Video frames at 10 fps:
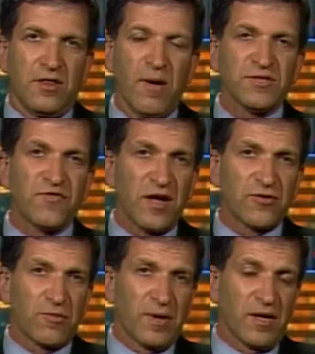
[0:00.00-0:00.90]
The most
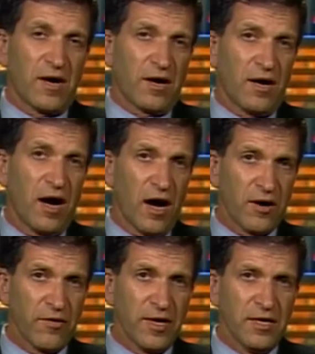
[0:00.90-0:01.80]
vulnerable are
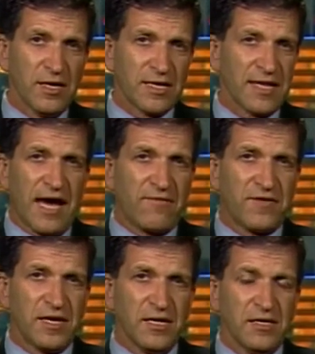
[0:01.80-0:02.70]
Hungary,
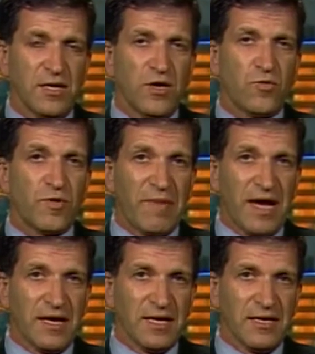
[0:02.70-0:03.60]
Latvia,
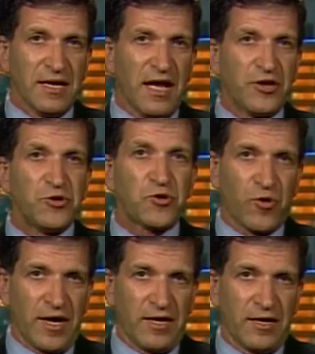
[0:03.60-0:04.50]
Romania, and
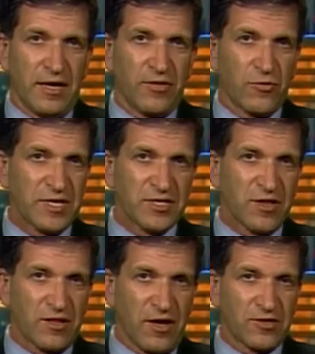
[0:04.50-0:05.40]
Ukraine. And the
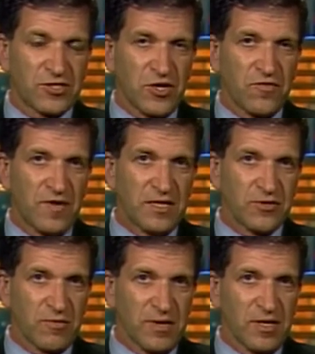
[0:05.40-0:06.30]
reason that they're so
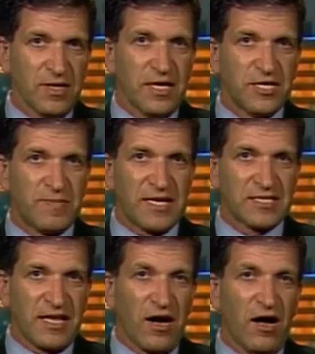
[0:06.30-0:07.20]
vulnerable is
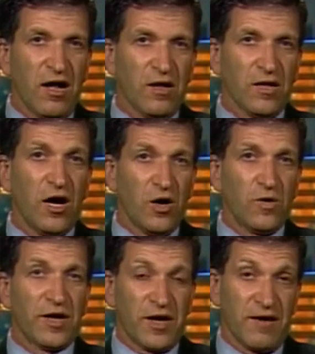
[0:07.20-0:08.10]
because they all
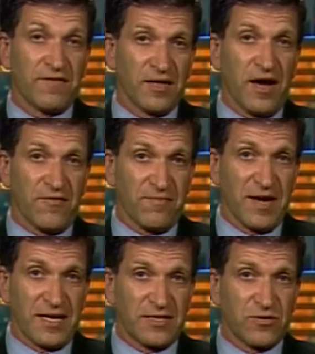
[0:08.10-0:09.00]
owe an awful lot of
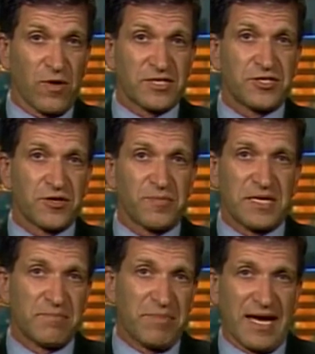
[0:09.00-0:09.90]
money to West
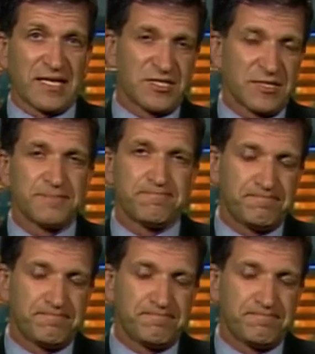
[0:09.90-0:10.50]
European banks.